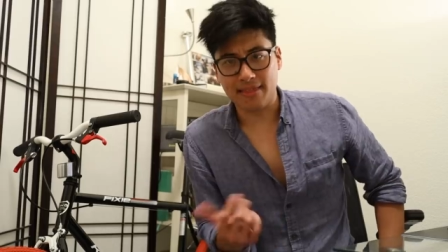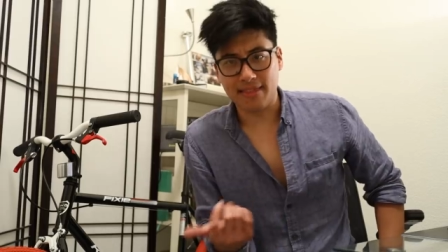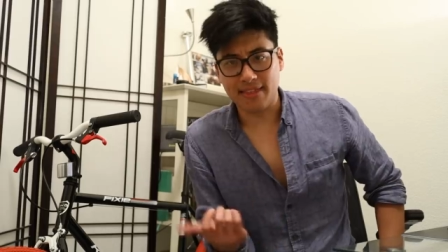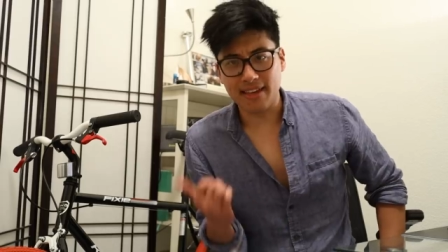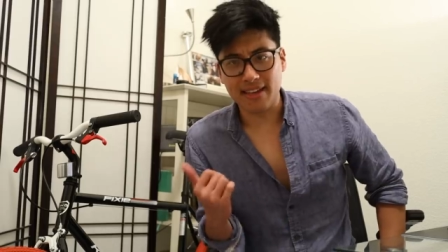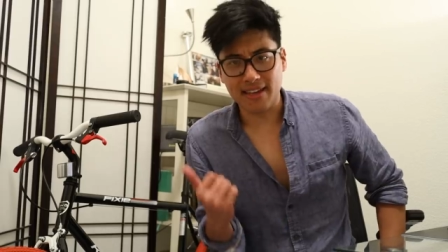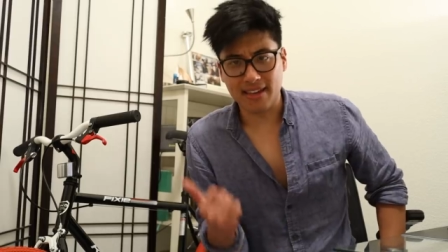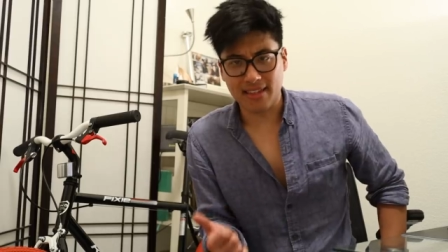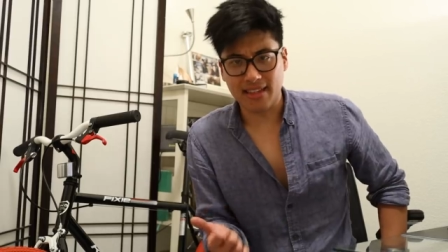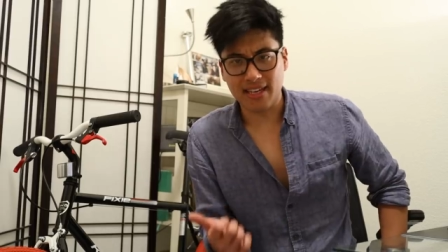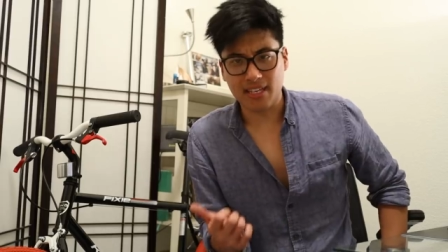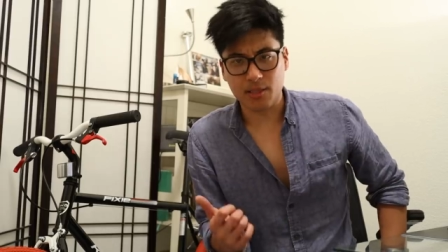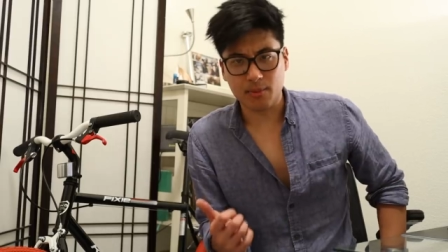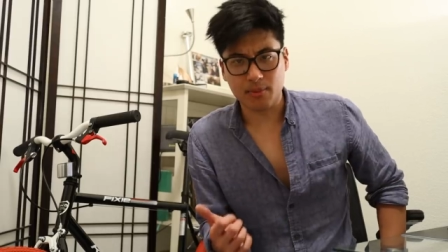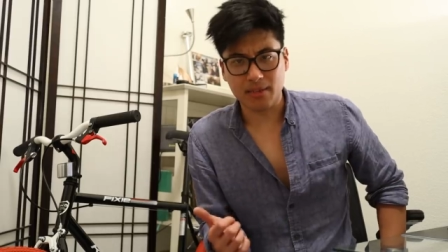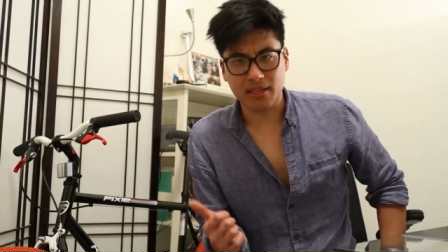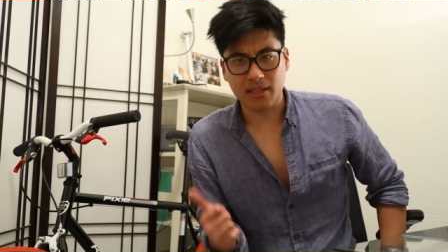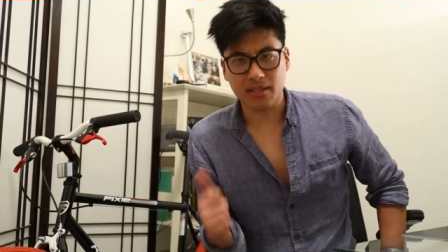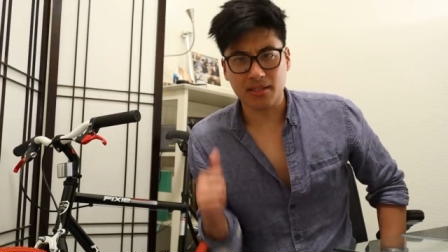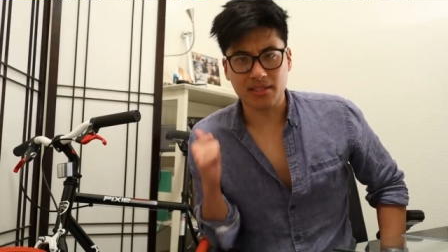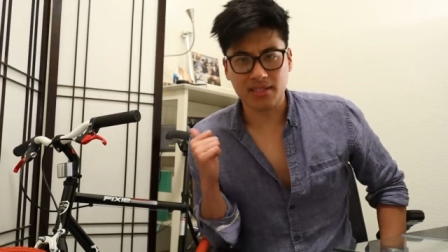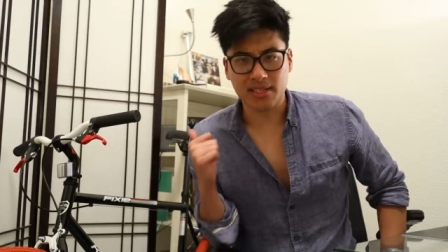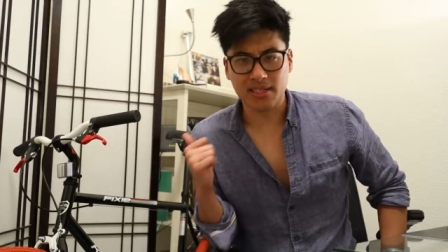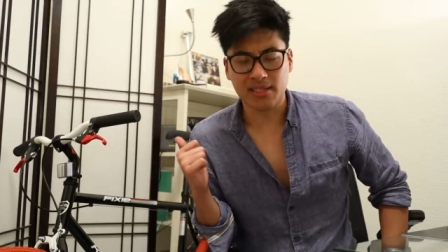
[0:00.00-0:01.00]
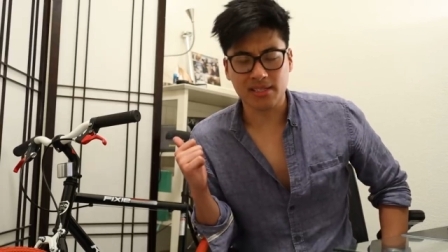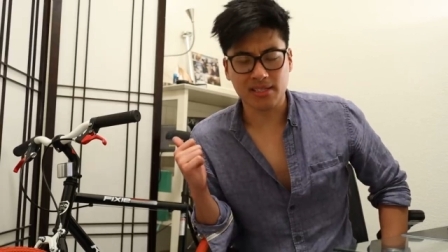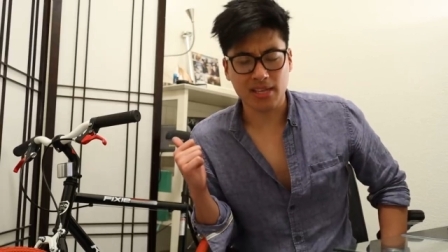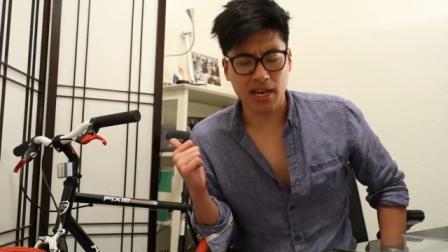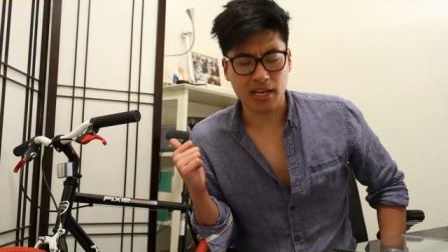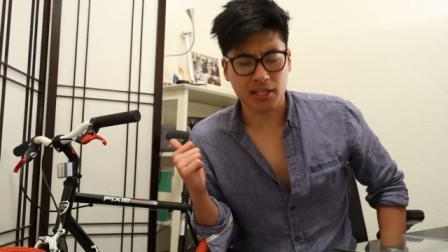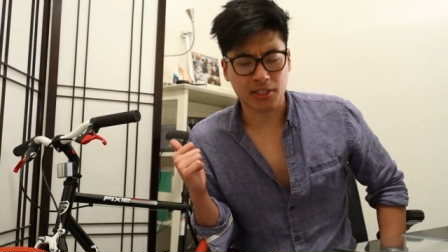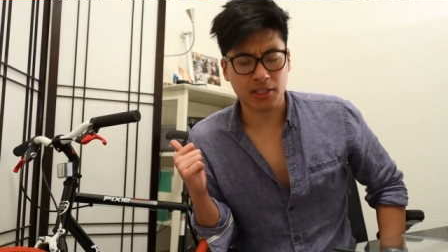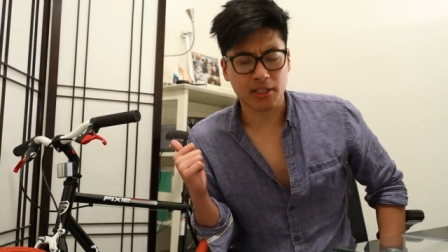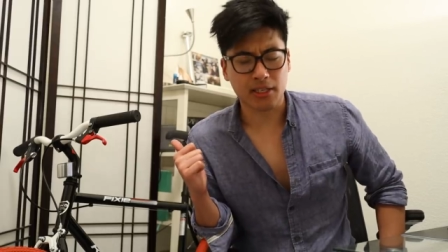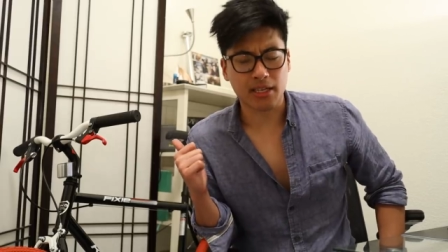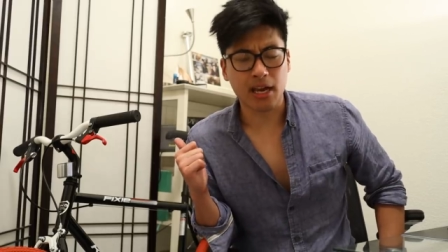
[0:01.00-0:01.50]
think that's because this is
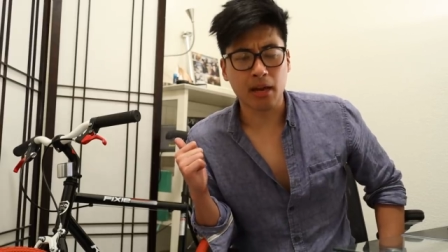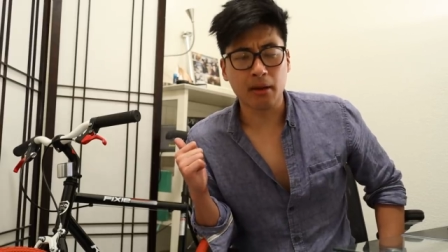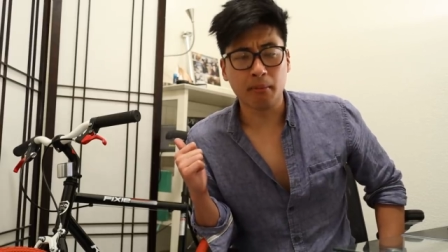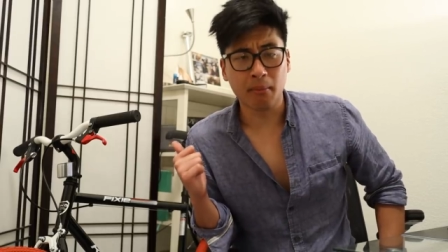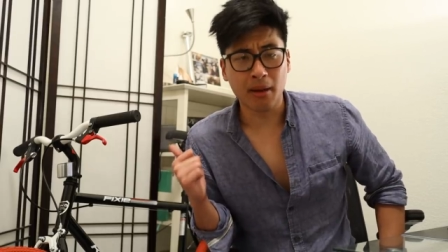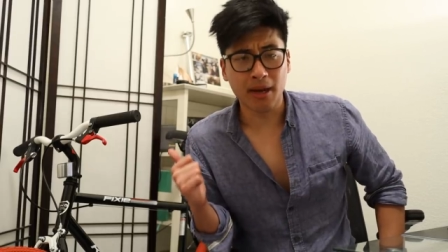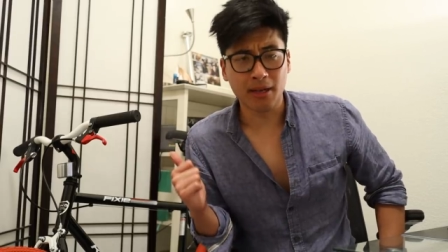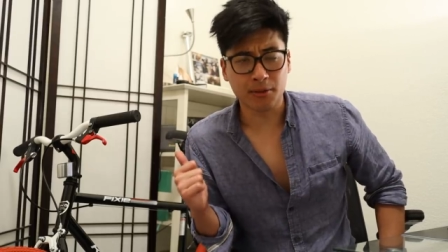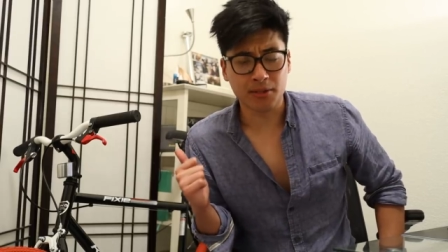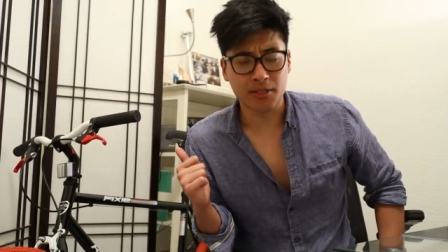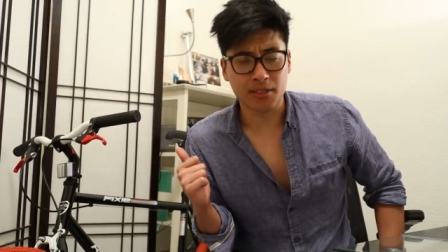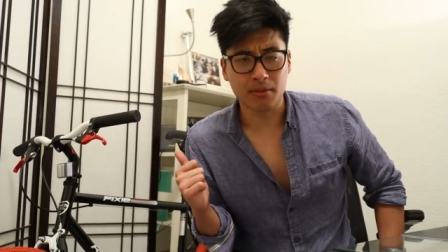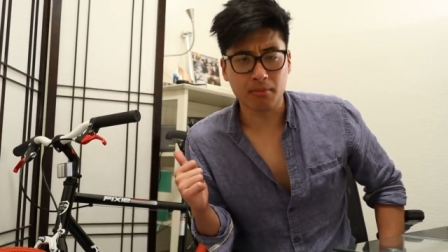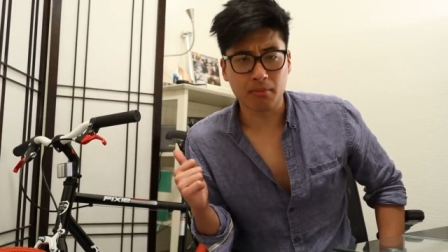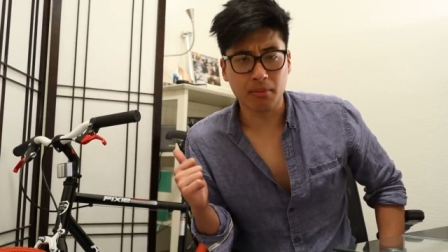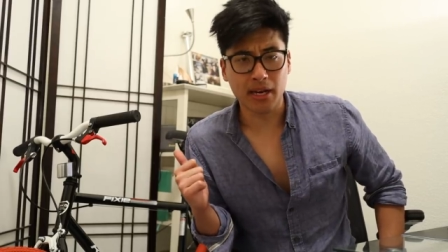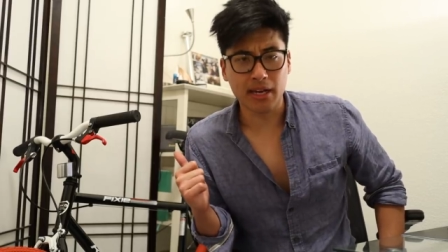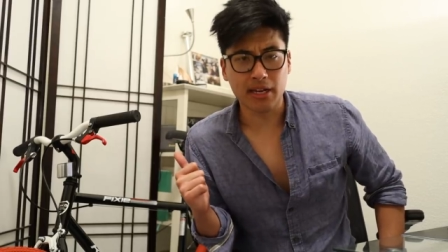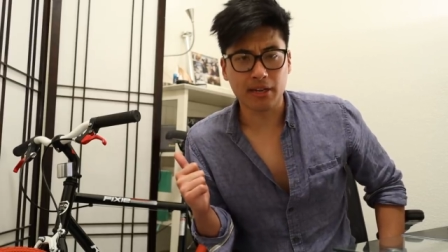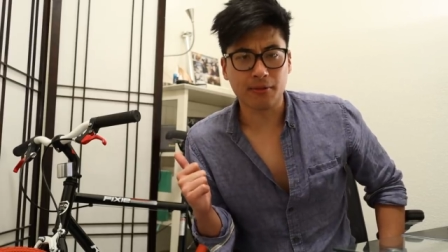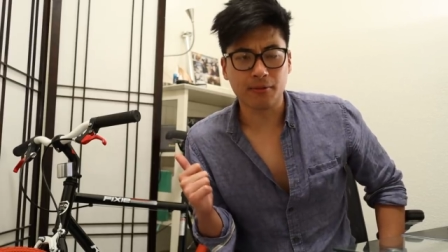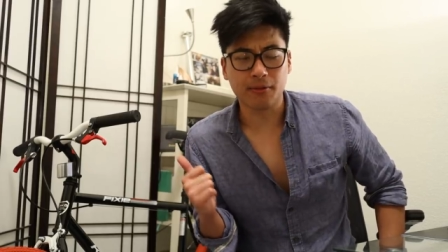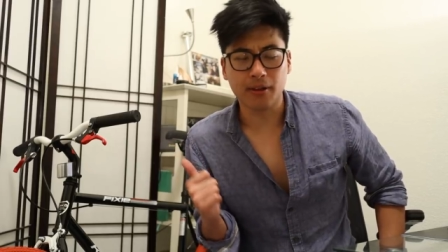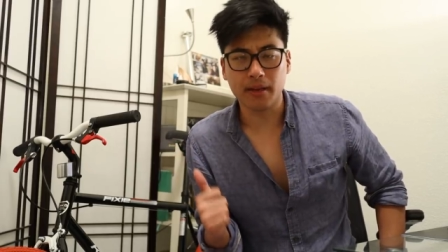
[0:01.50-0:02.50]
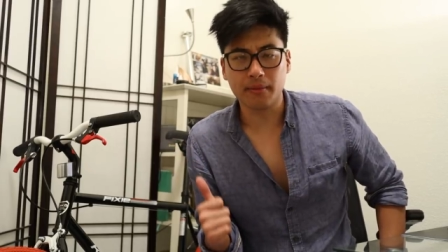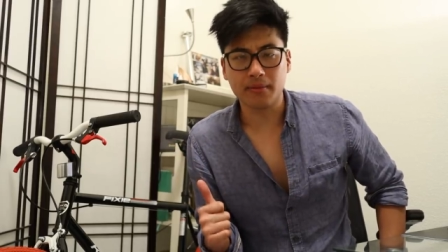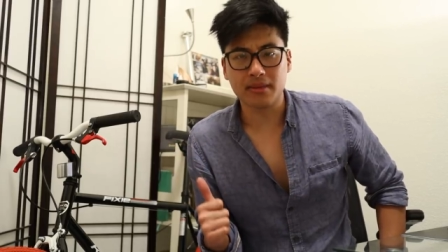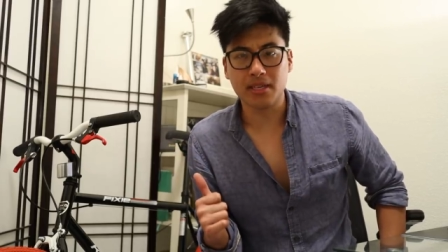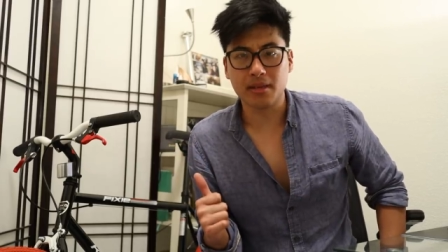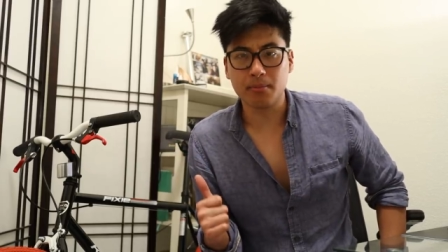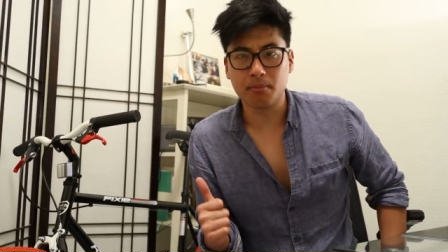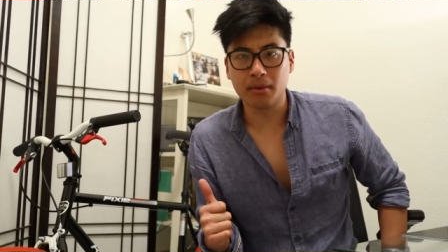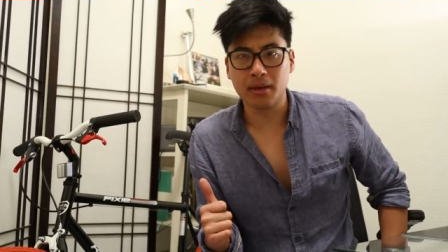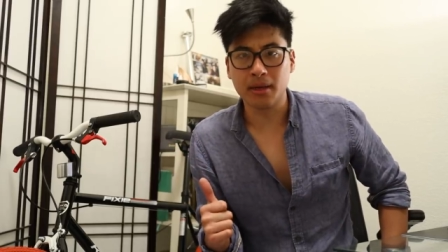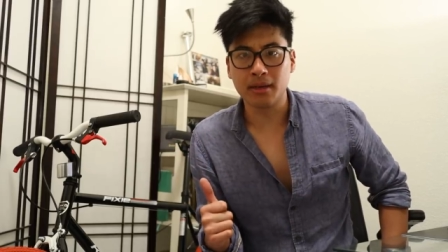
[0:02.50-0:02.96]
actually a mountain bike frameset,